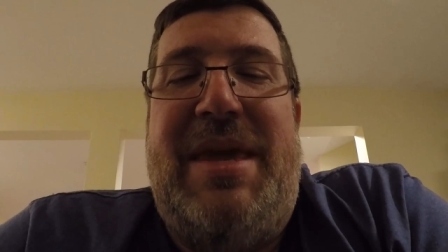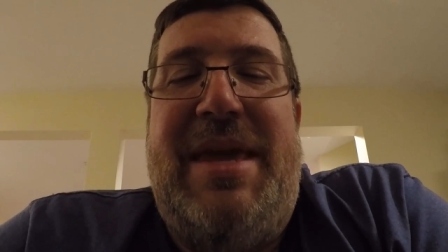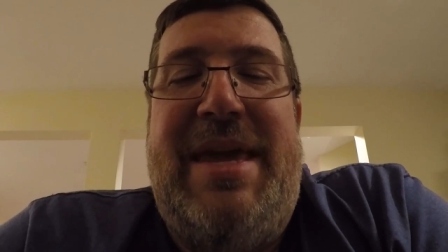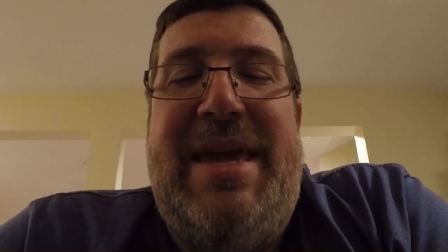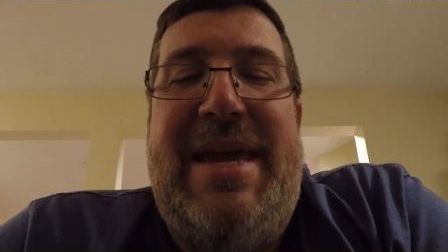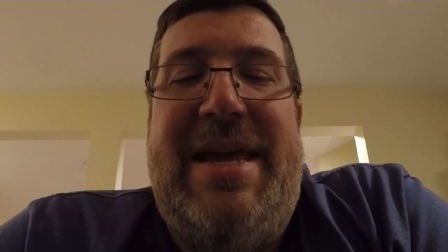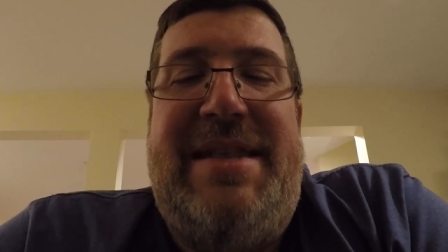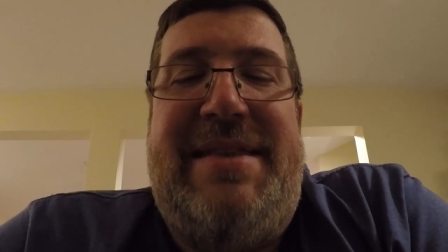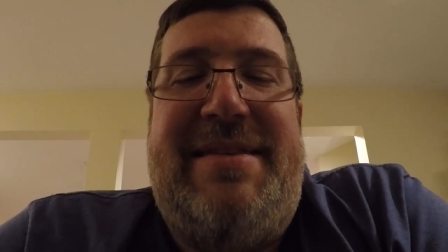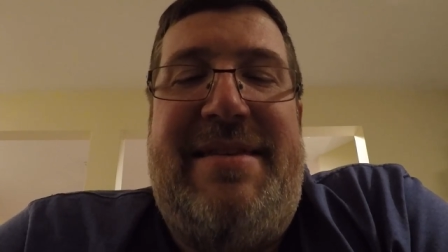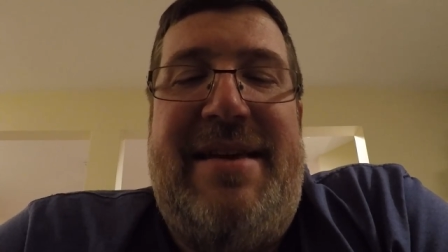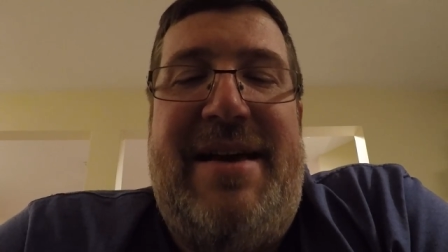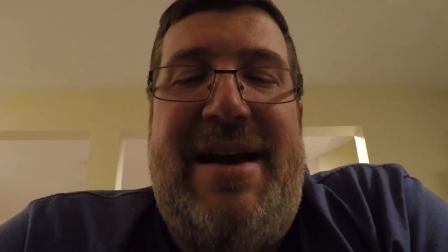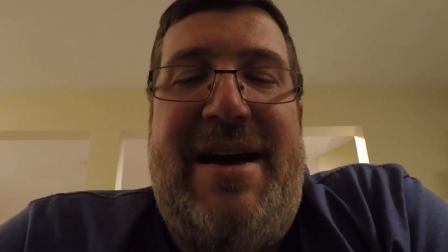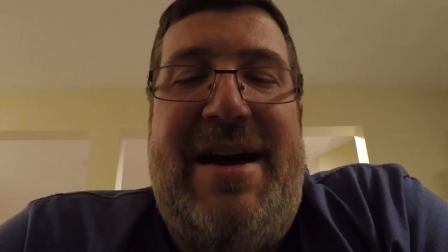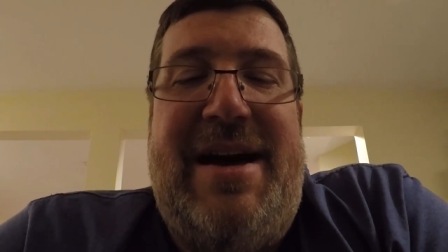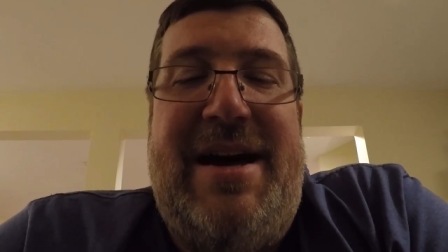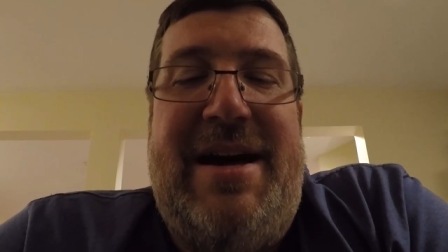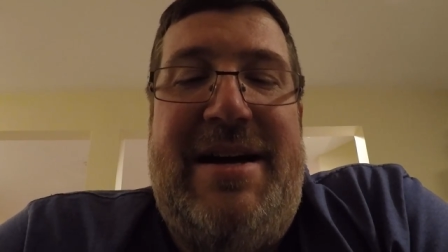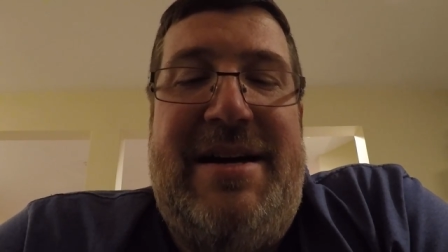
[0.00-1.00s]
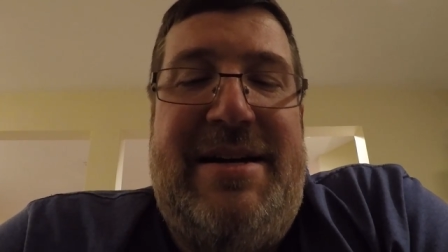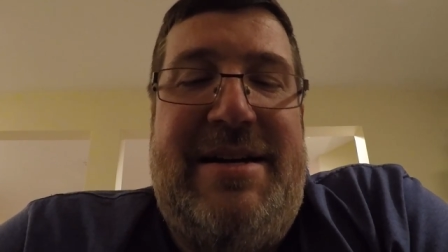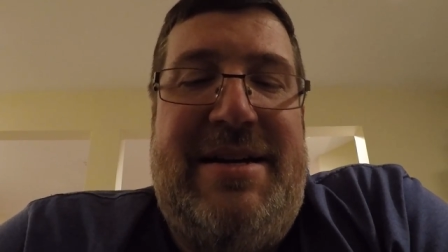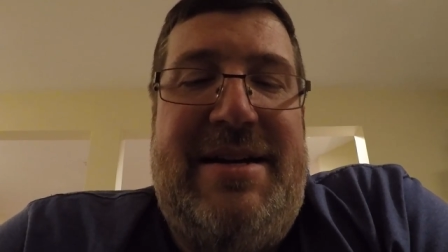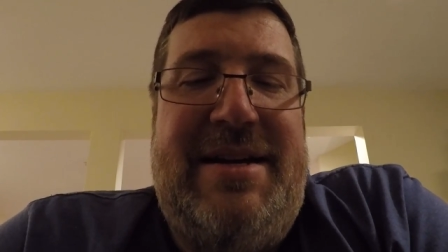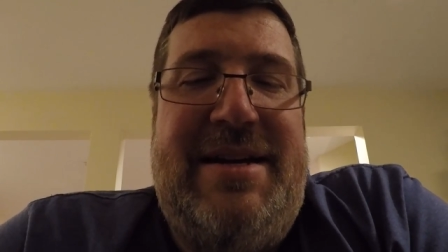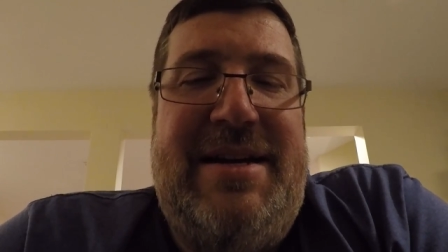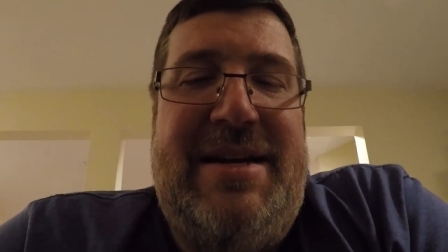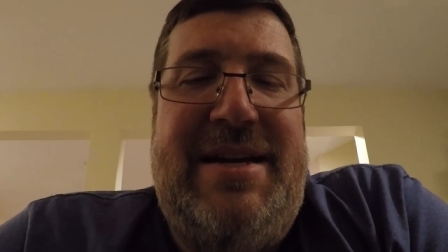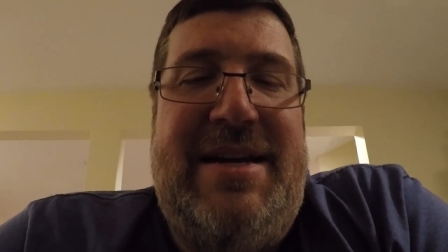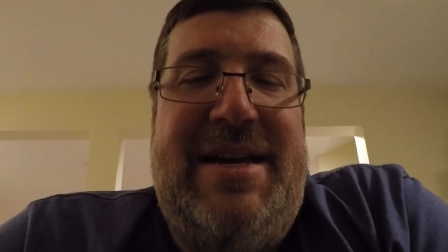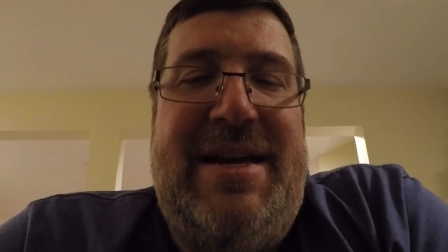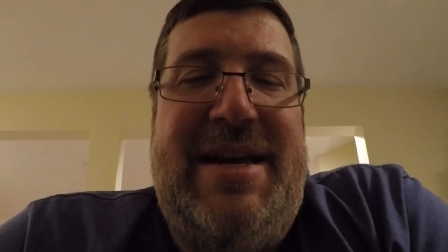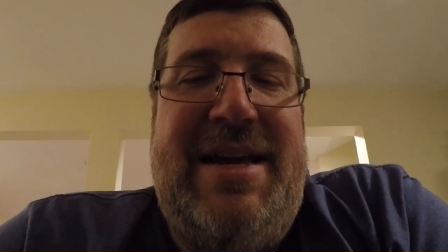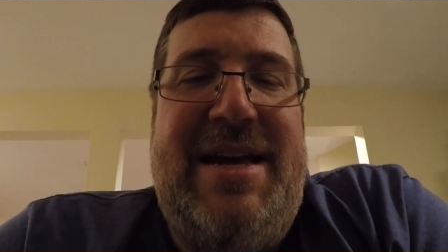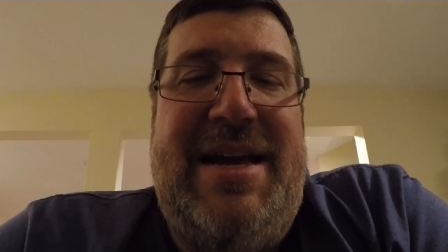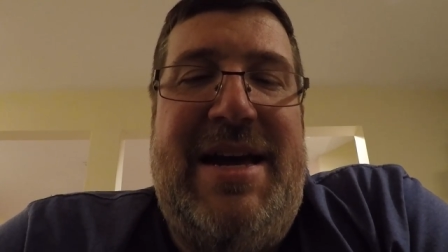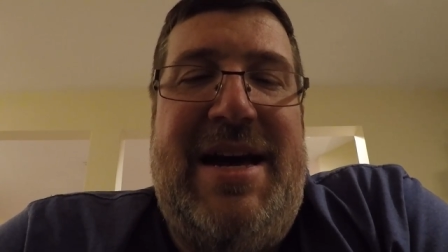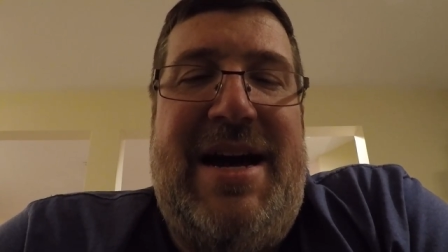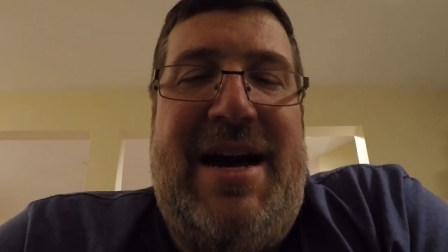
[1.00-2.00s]
it's uh
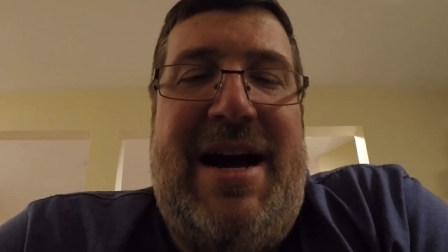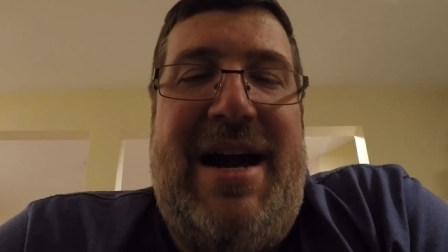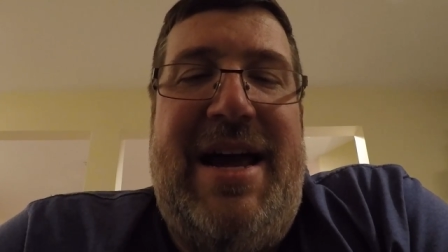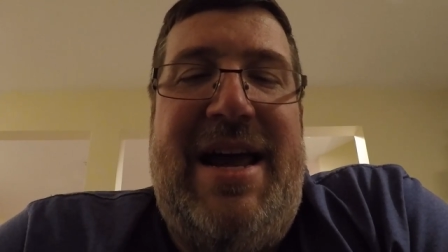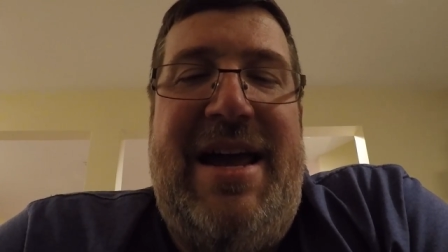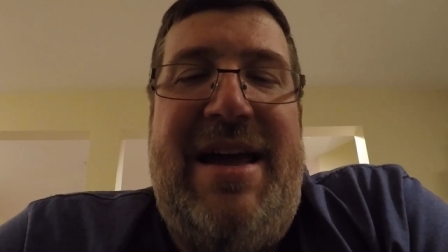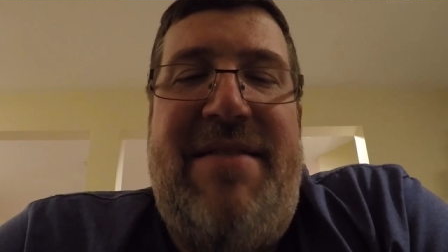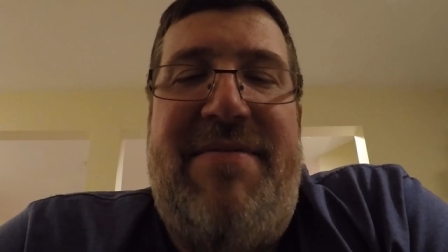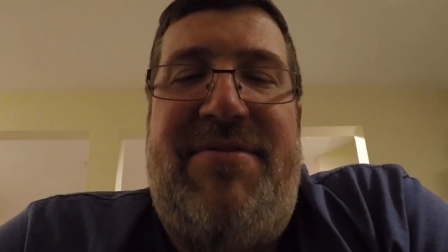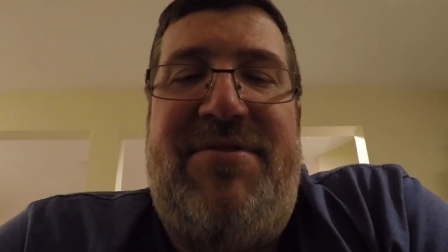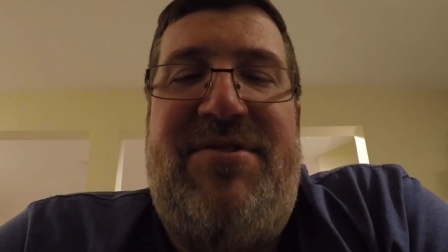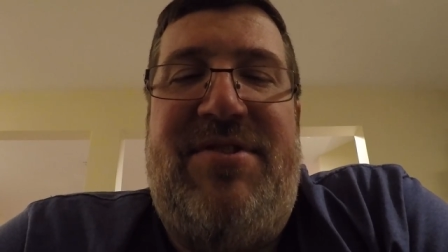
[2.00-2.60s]
I have